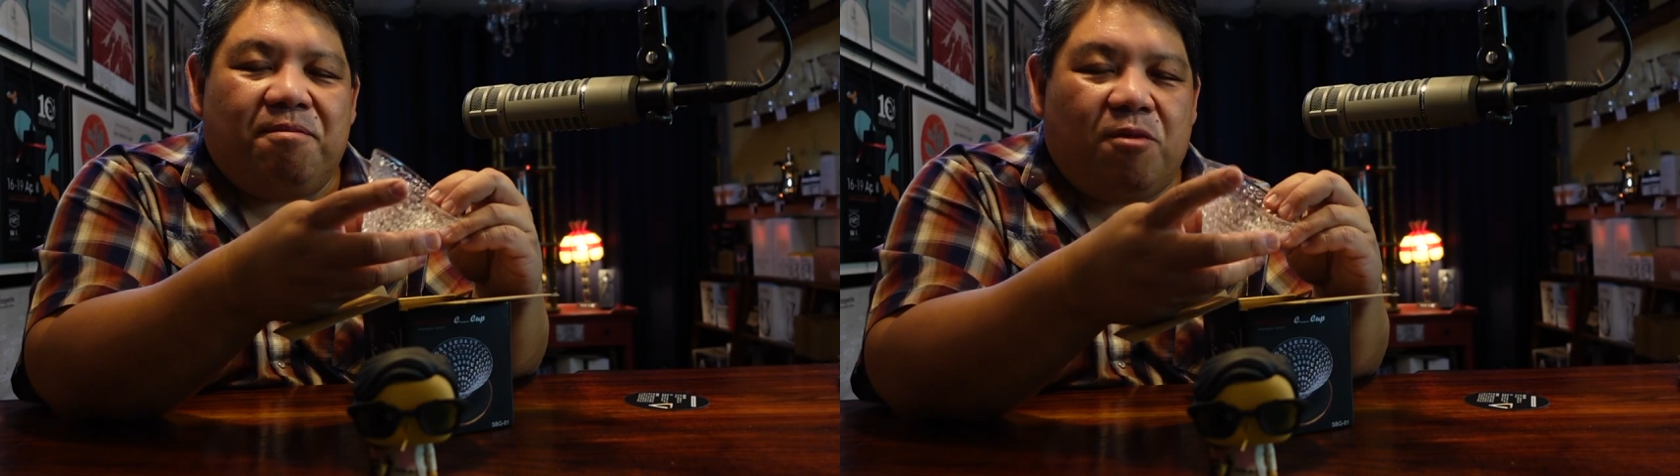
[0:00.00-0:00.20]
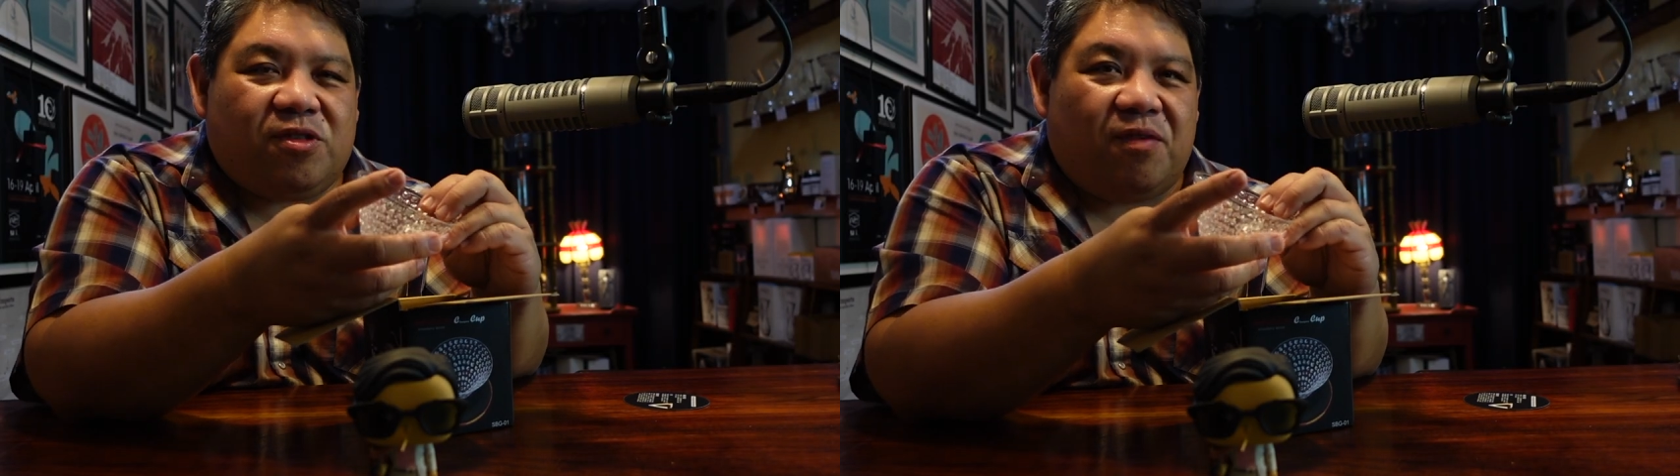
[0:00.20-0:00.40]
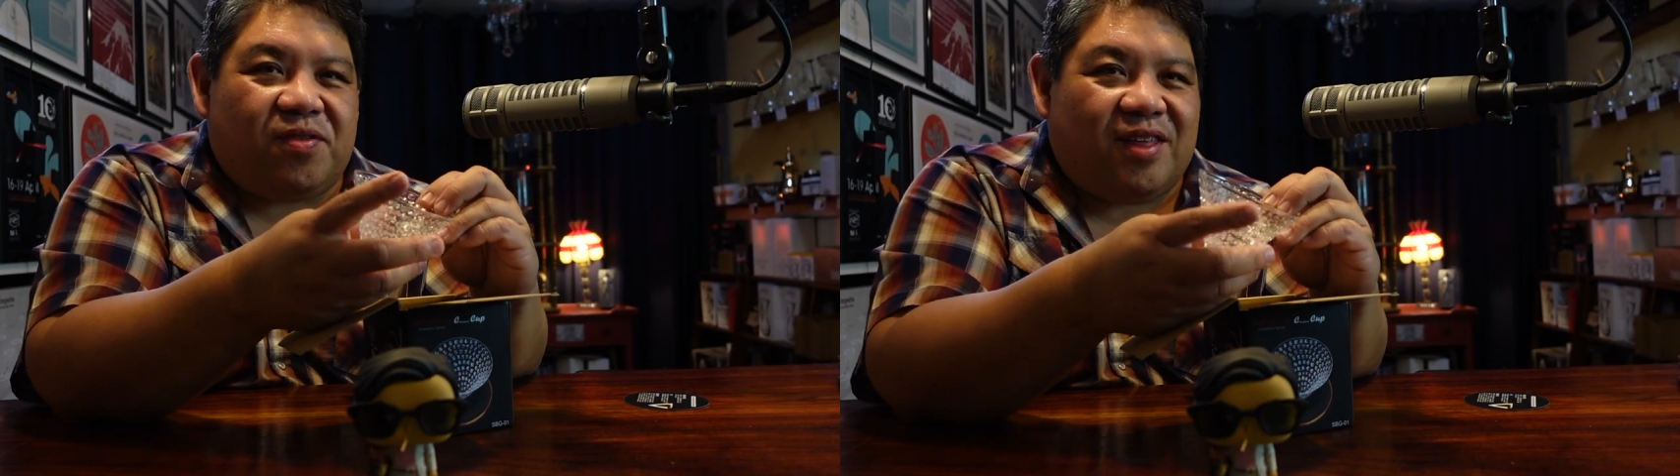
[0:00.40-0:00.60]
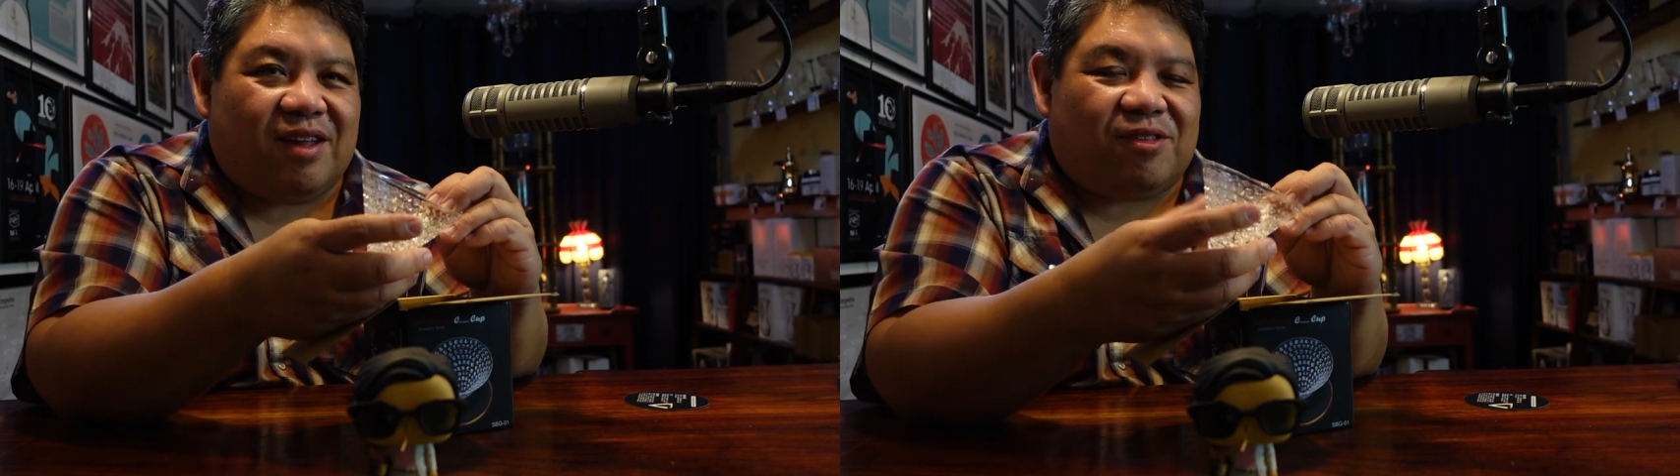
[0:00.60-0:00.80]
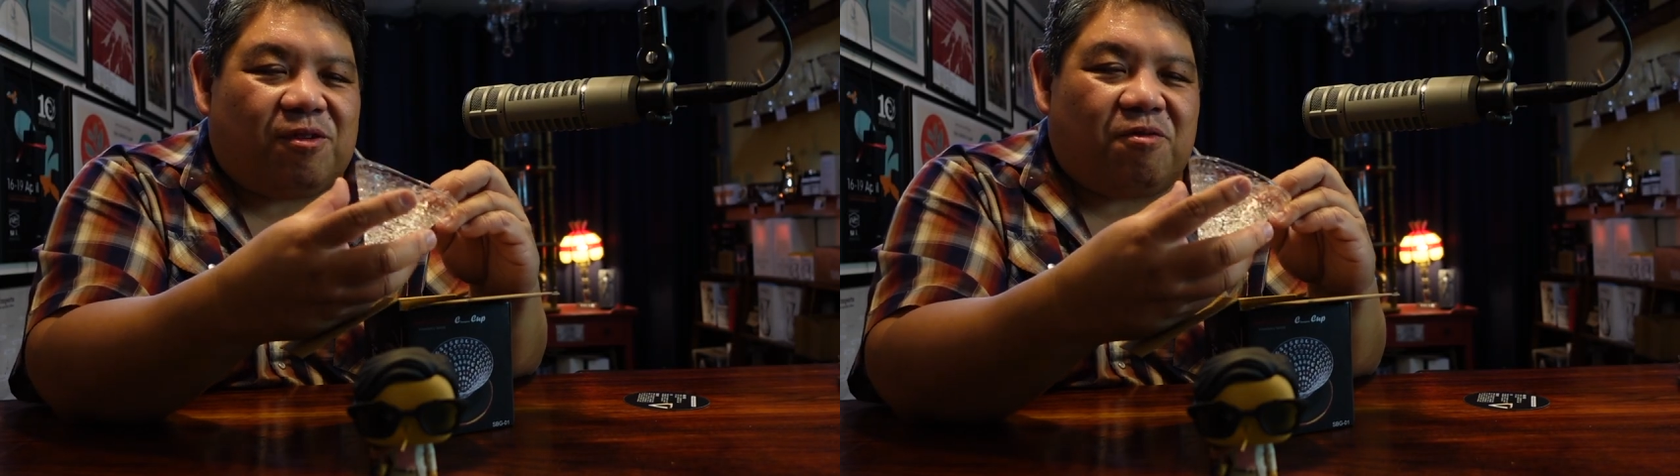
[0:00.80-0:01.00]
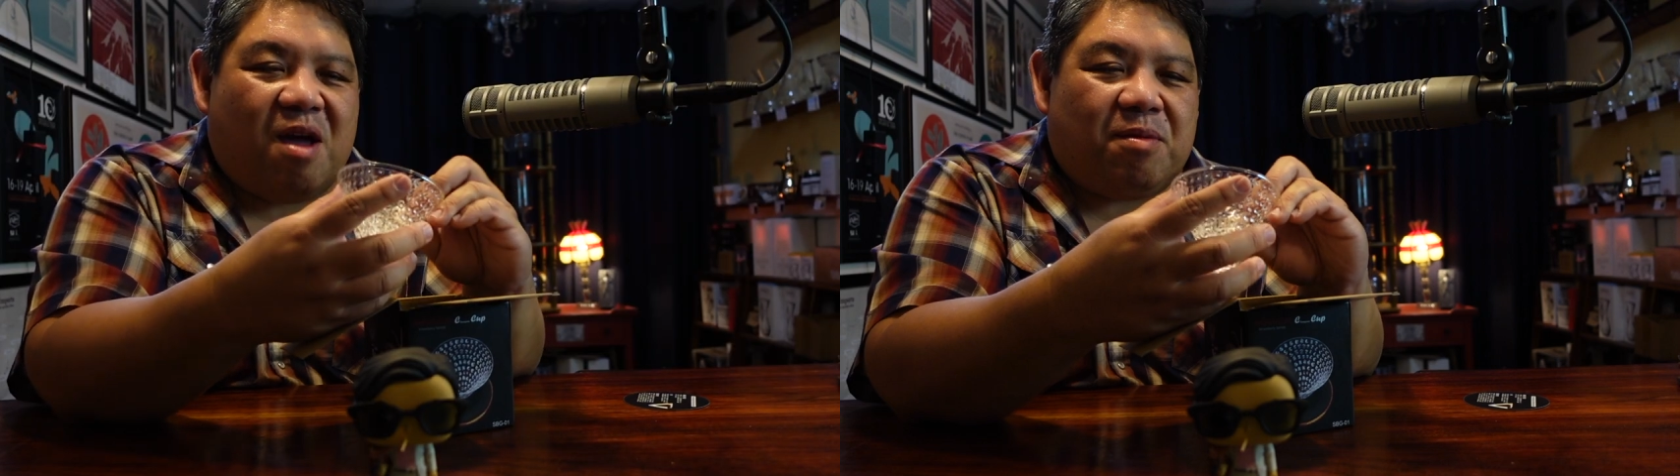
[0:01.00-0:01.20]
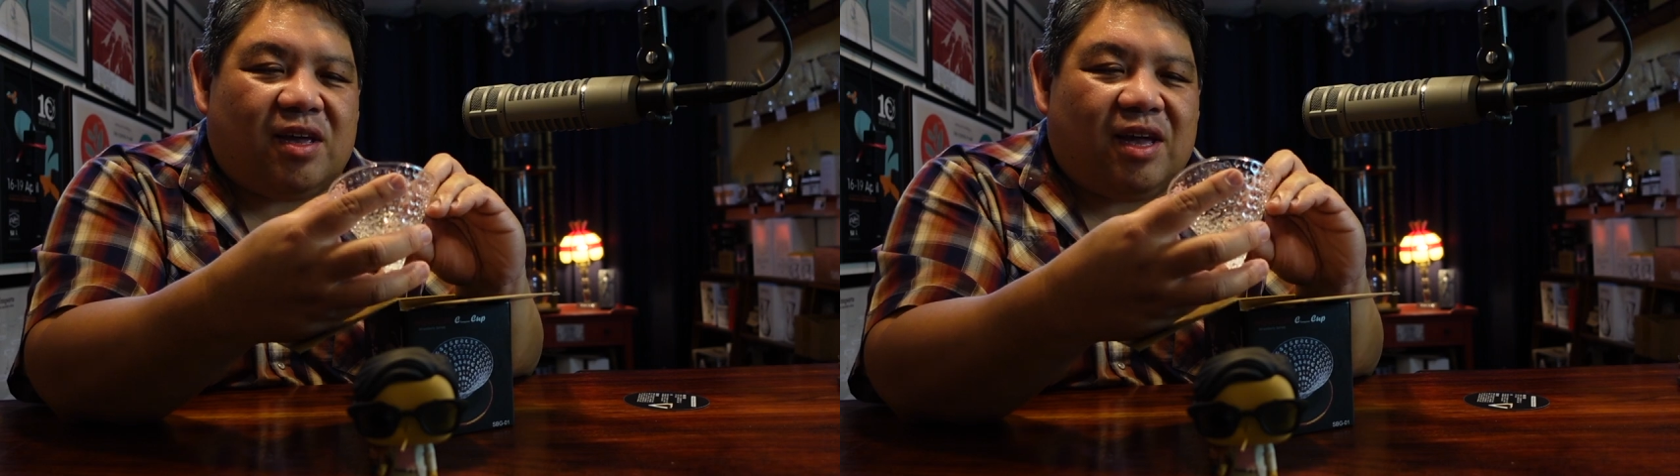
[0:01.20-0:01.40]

most everything is ceramic.